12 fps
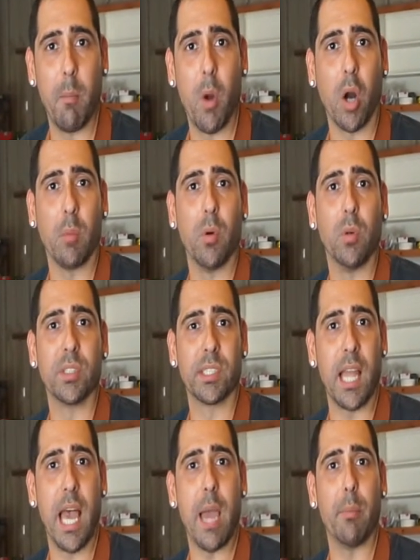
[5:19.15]
a marble
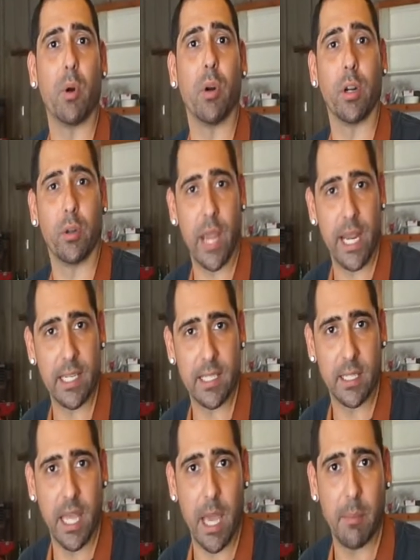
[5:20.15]
slab or a granite
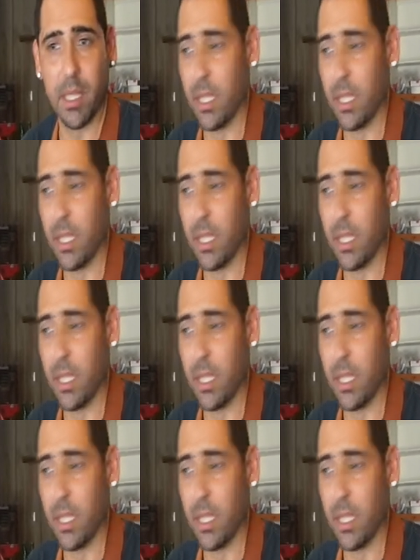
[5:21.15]
slab.